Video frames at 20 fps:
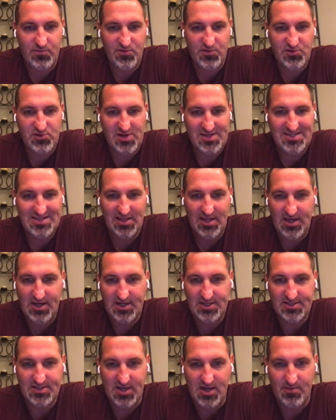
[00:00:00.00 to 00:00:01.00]
Tracy
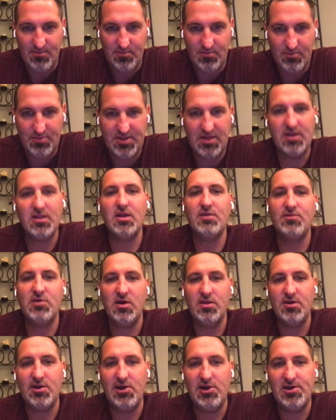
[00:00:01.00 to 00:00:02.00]
Landing is up, but then a lot of
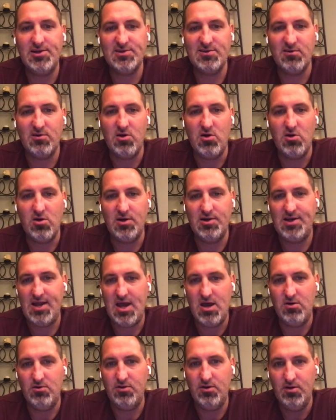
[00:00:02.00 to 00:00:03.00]
other areas are
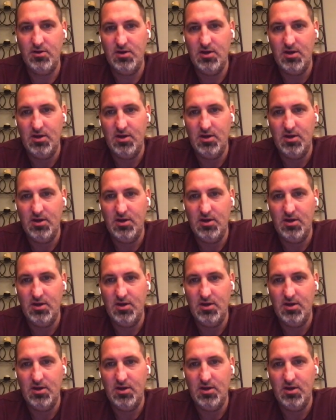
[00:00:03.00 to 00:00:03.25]
down.